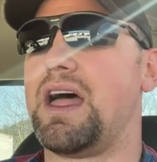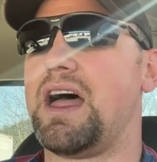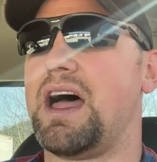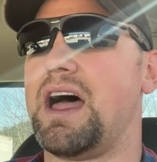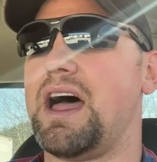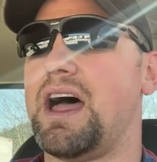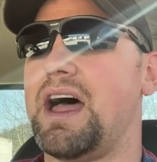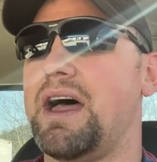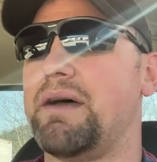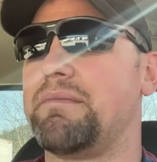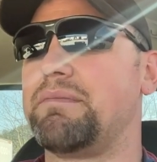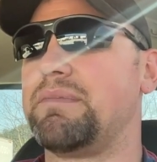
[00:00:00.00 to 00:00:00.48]

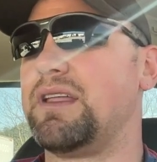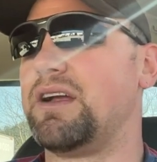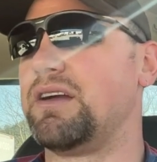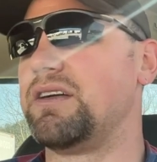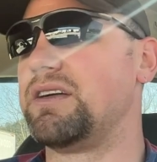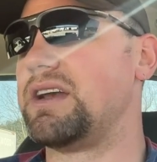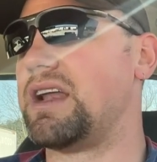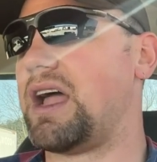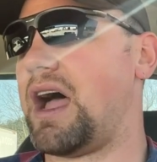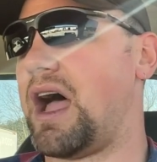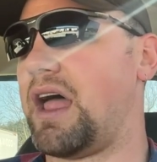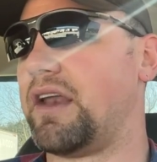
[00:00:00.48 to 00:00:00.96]

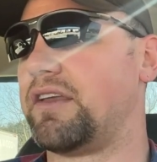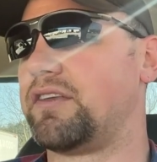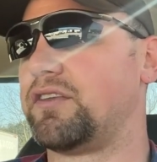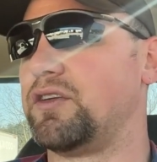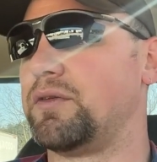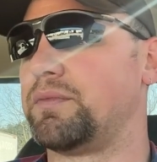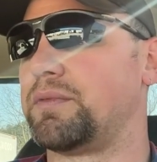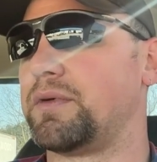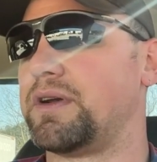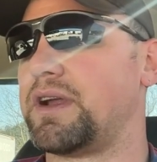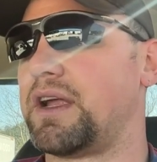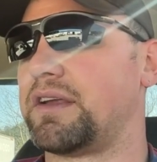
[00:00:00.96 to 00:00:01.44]
they're not
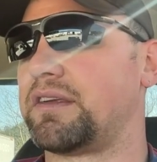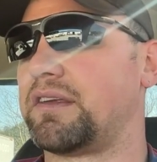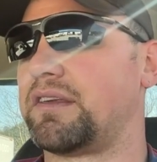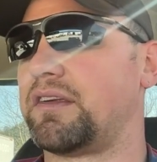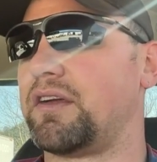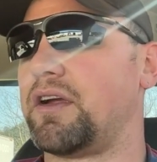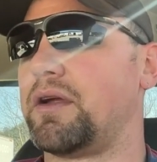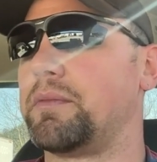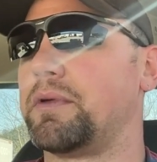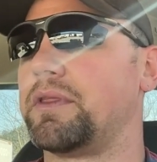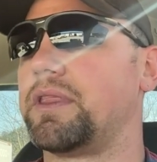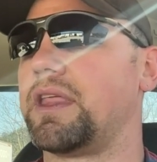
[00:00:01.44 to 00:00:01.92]
super
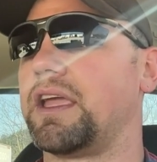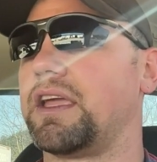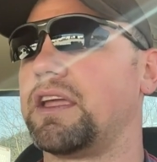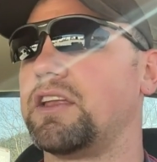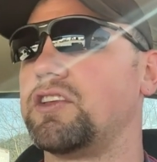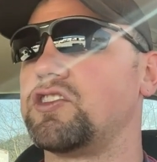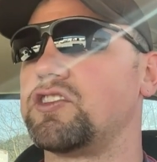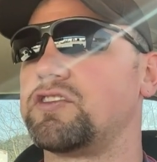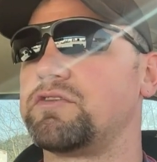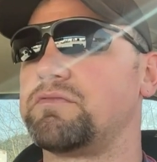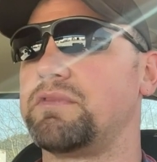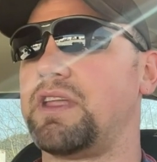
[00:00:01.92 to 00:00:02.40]
necessary, but they
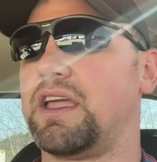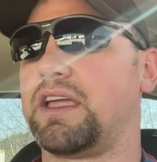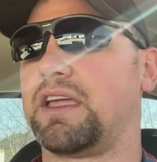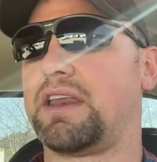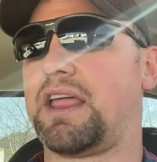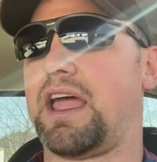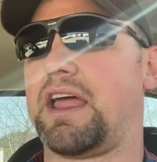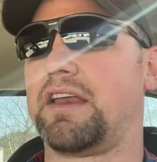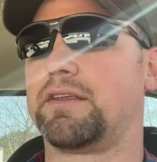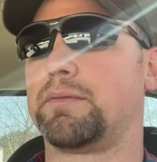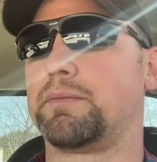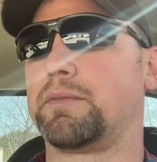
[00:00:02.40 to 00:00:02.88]

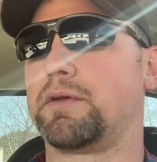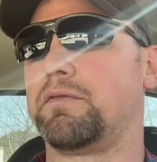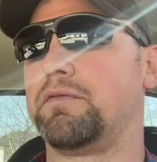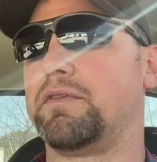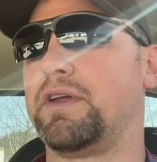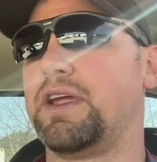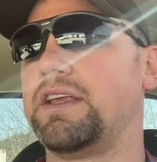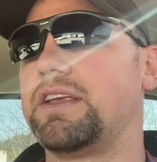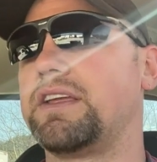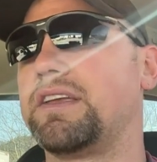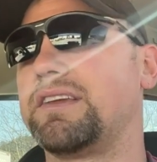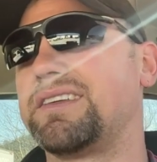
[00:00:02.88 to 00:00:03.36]
can add some
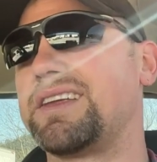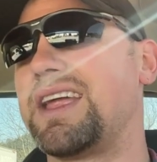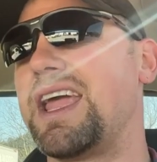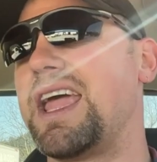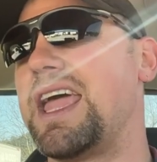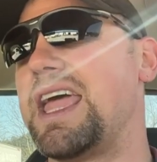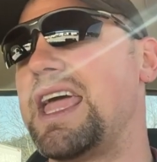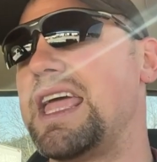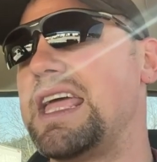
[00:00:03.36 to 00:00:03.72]
convenience.